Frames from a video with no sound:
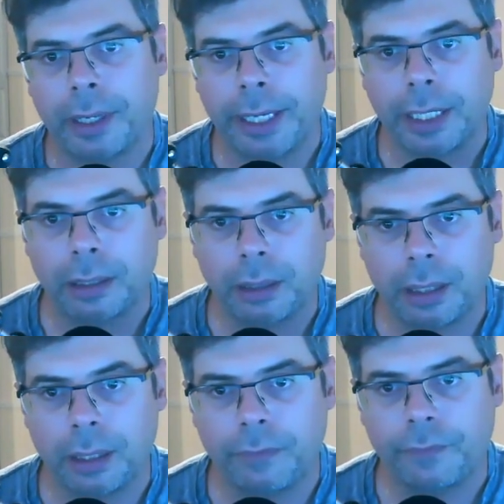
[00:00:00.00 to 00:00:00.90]
like
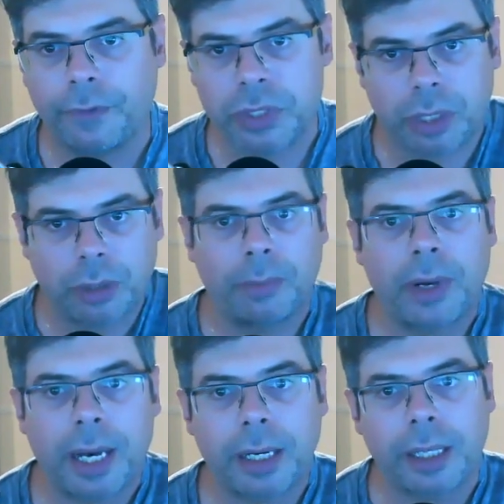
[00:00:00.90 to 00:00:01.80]
the physical
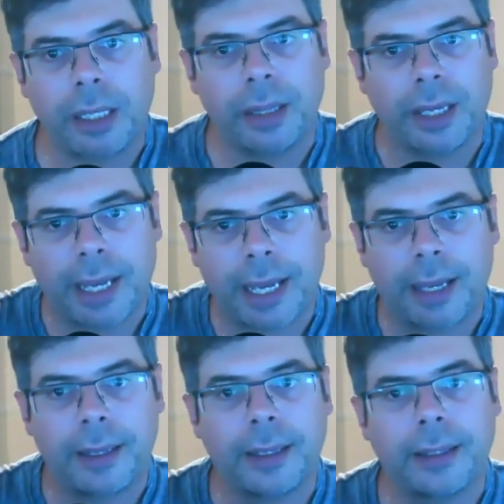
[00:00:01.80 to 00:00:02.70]
body, the
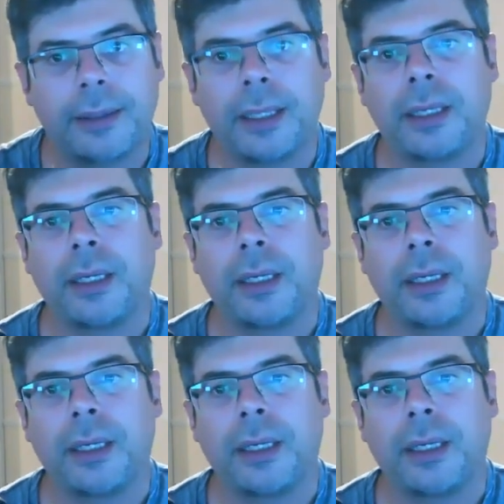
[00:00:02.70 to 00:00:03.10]
head,